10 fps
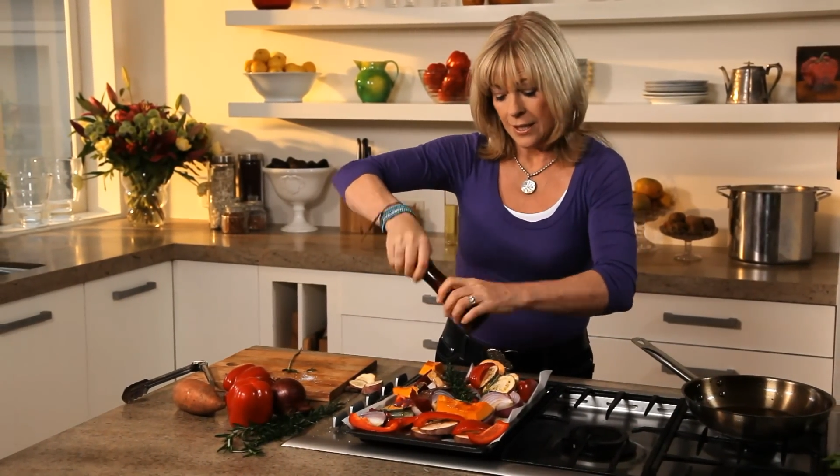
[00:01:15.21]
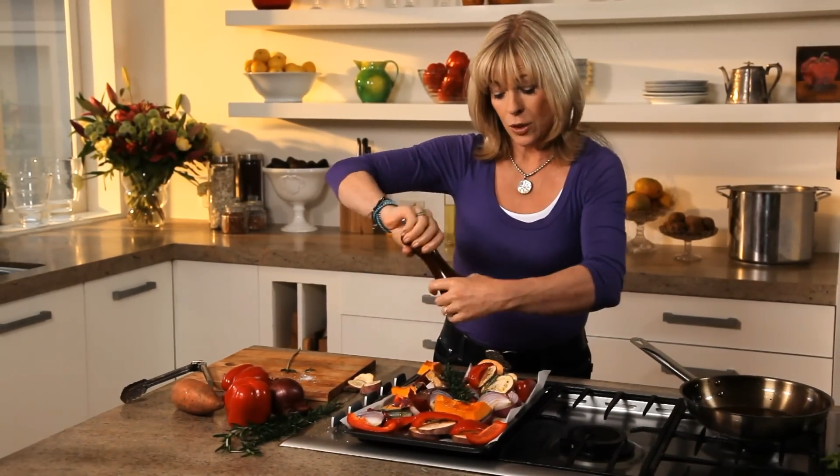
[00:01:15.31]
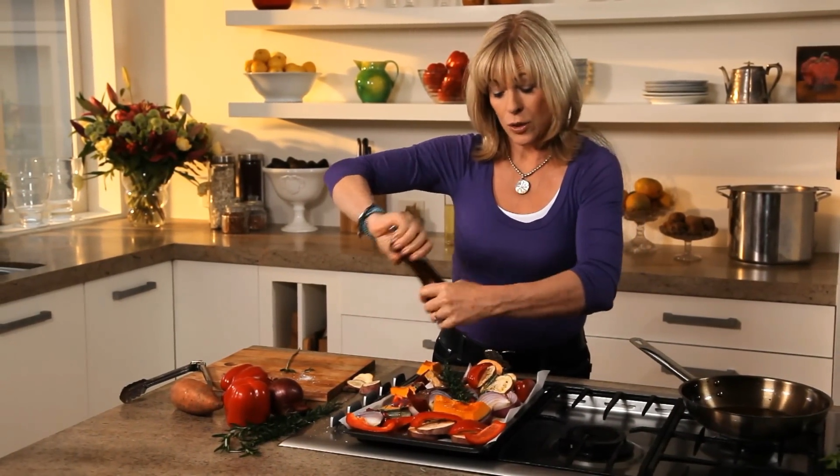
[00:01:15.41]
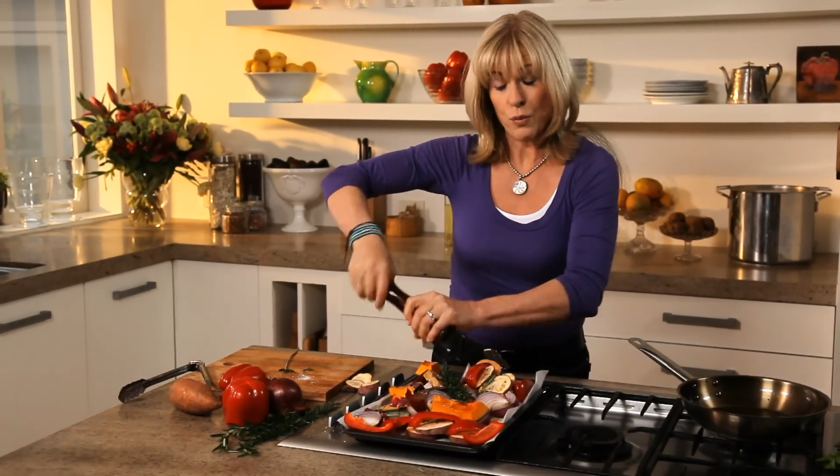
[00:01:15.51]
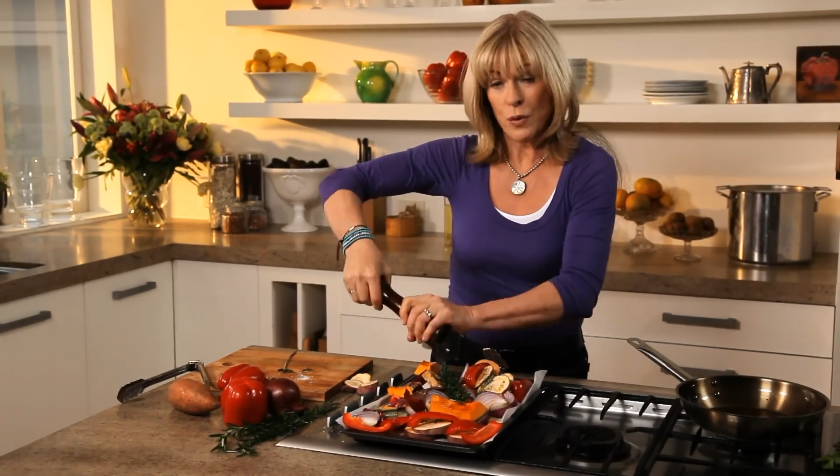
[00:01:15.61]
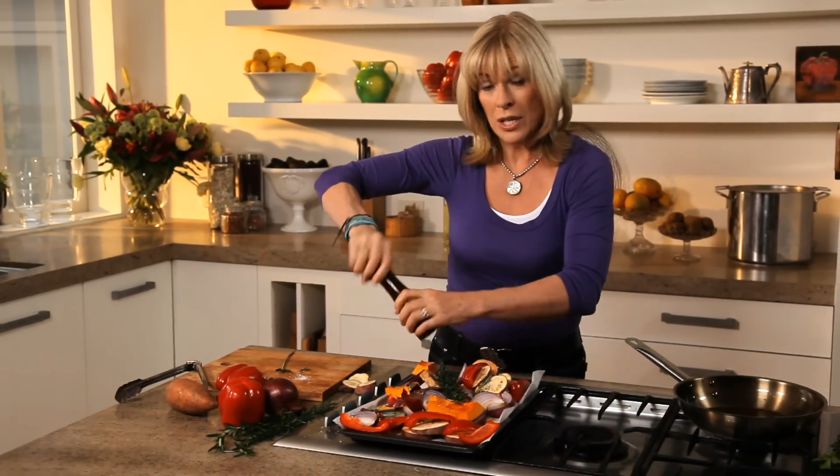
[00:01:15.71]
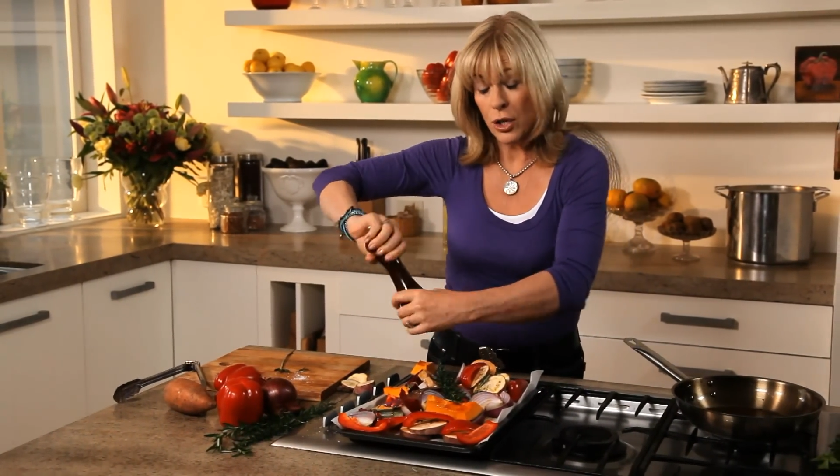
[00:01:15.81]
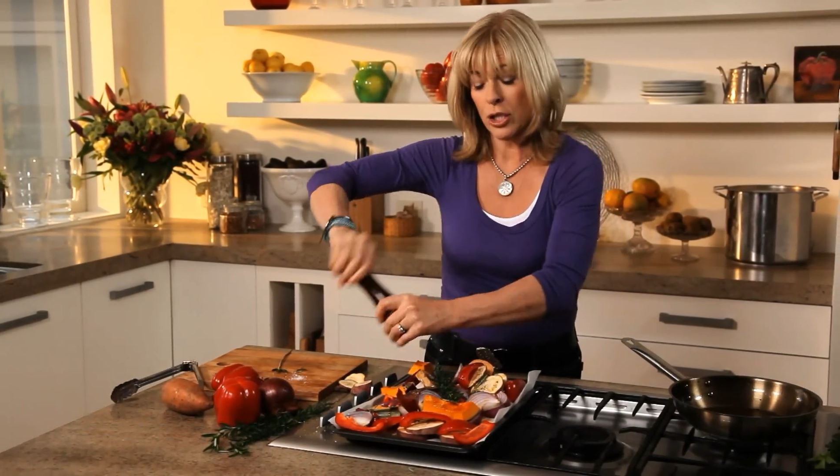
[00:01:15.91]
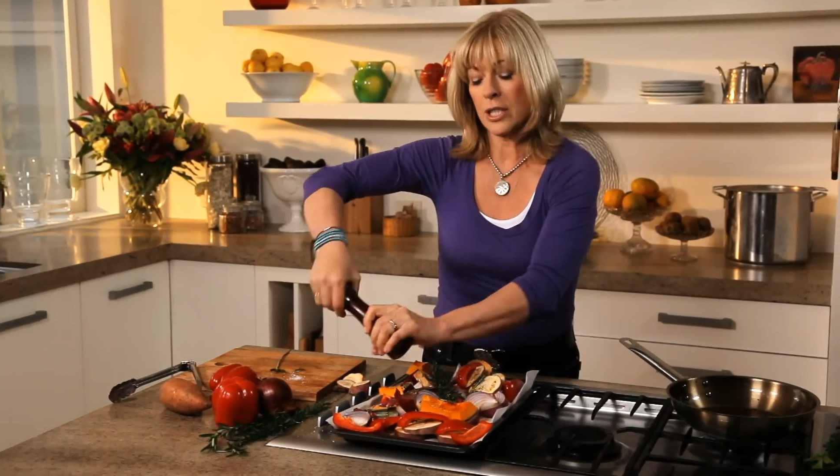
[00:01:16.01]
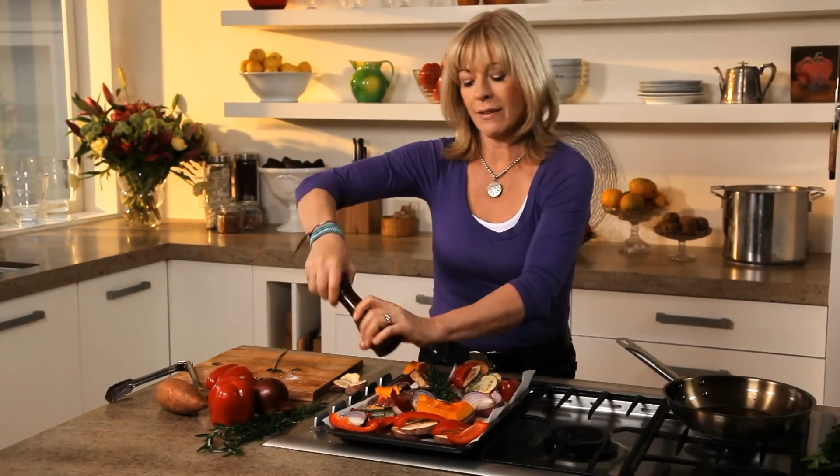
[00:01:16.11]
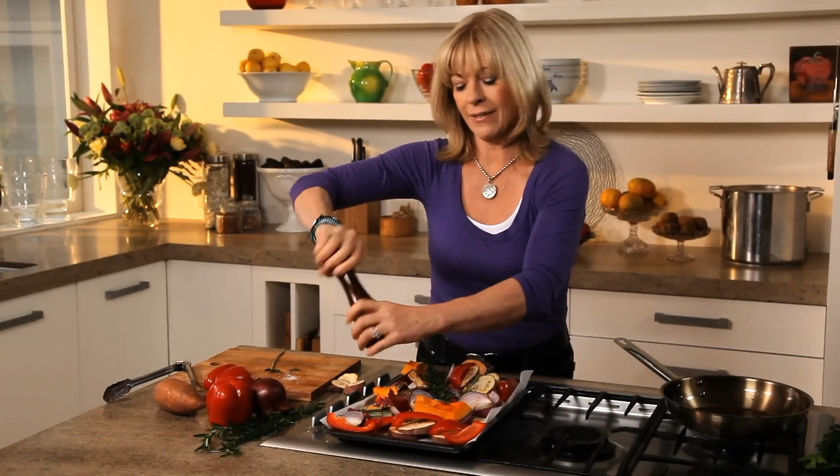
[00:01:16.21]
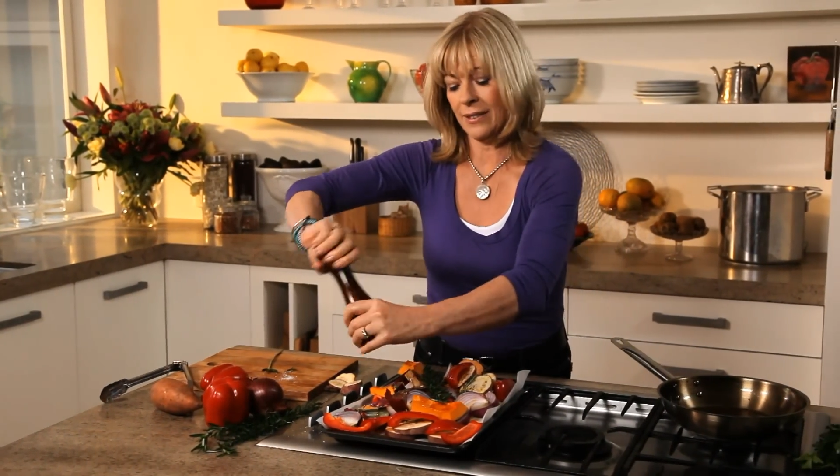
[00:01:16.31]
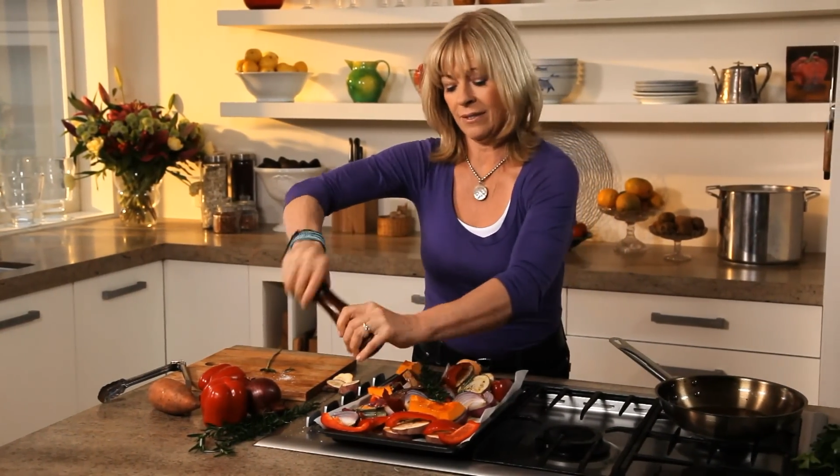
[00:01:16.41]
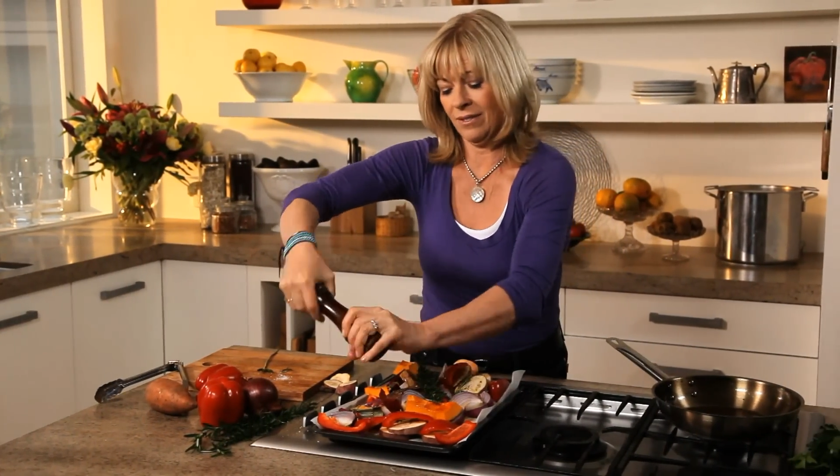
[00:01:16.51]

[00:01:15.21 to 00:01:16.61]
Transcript: so it's a really hot oven.